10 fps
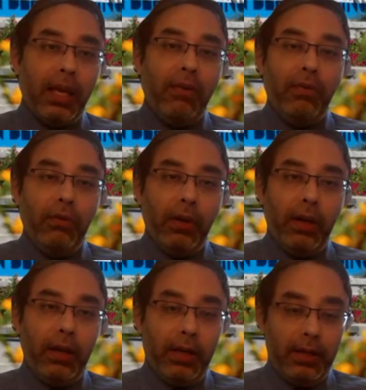
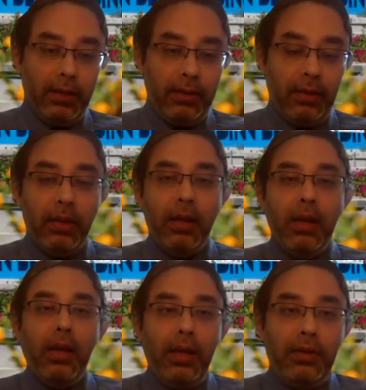everywhere is
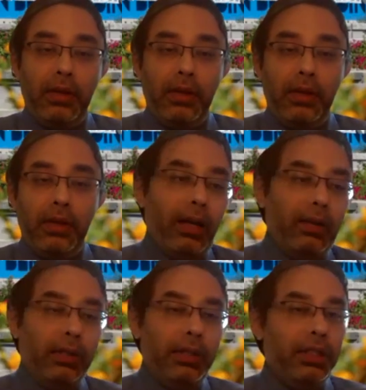is there,
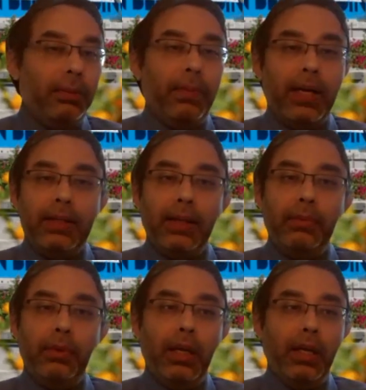and this is the best time
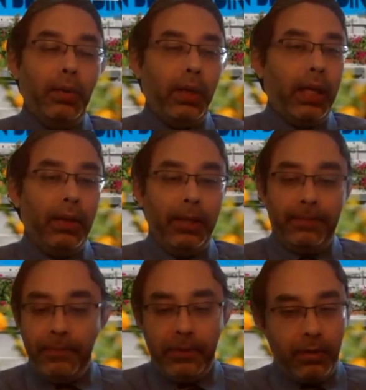to get into accounting.
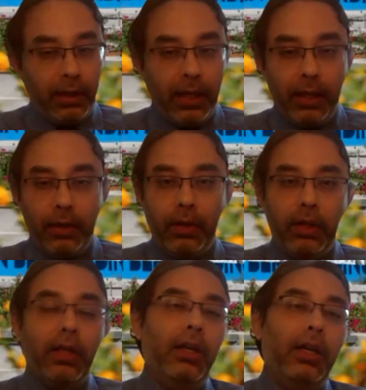So get your
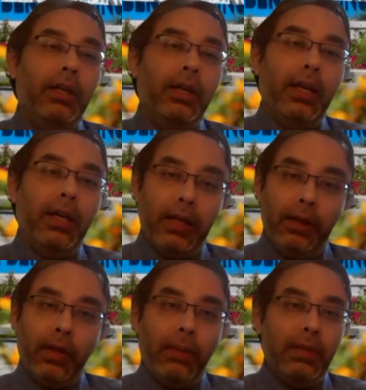uh, undergrad, get
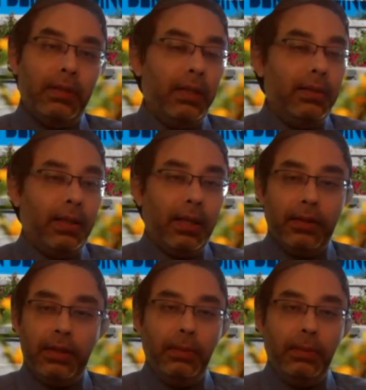your MSAs, and get your
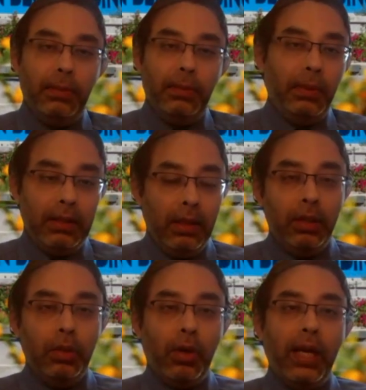CPAs.
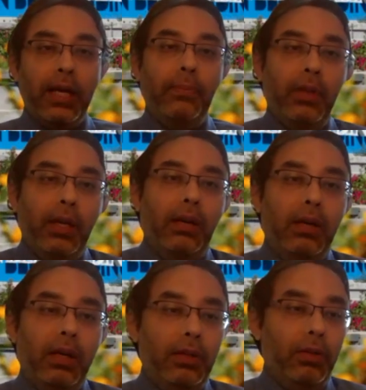You're right up
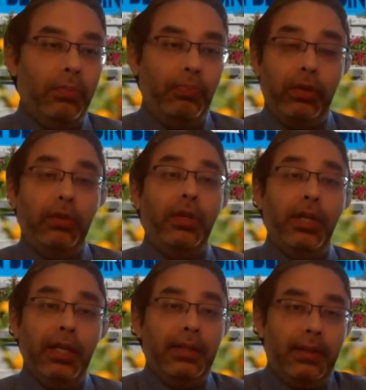there, and your and your
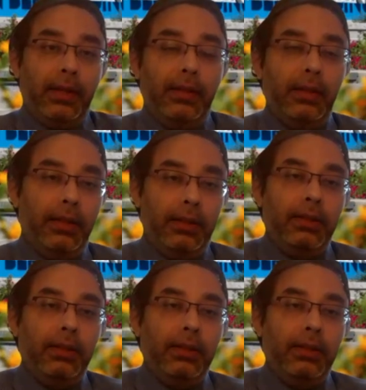career is set. Yes,